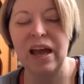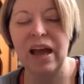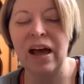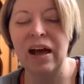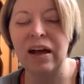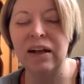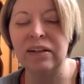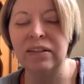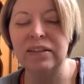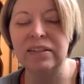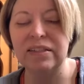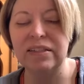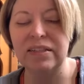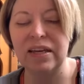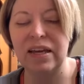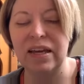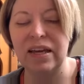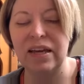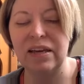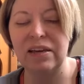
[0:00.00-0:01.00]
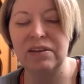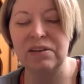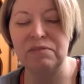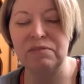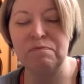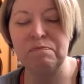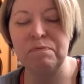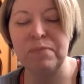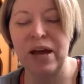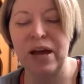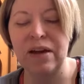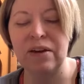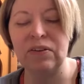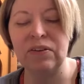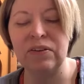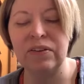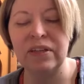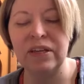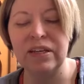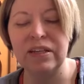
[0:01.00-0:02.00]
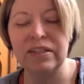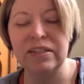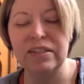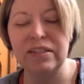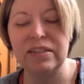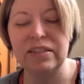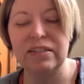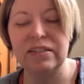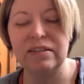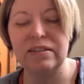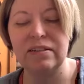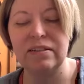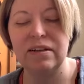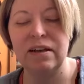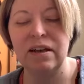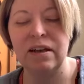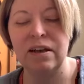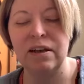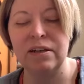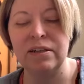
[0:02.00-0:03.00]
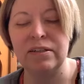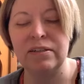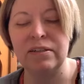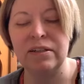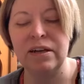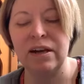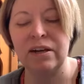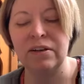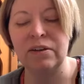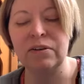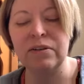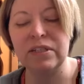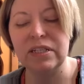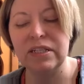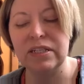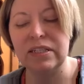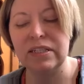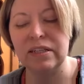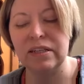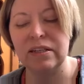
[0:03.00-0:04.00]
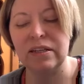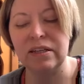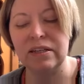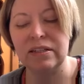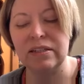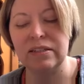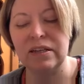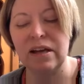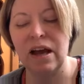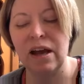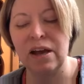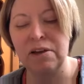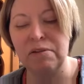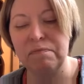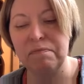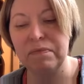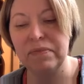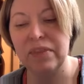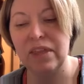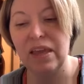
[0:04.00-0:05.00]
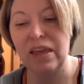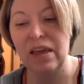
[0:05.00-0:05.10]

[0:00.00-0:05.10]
Al as they battle this diagnosis in this time.